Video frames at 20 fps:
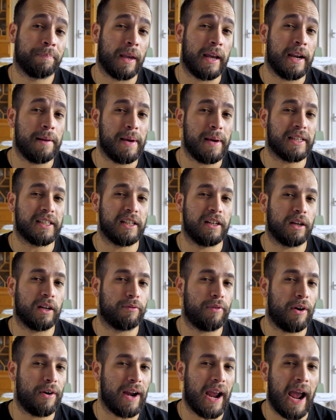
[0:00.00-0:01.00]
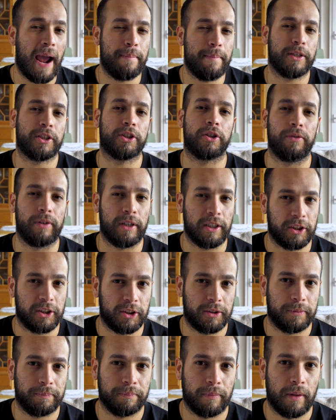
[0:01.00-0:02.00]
and it makes it look very amateurish.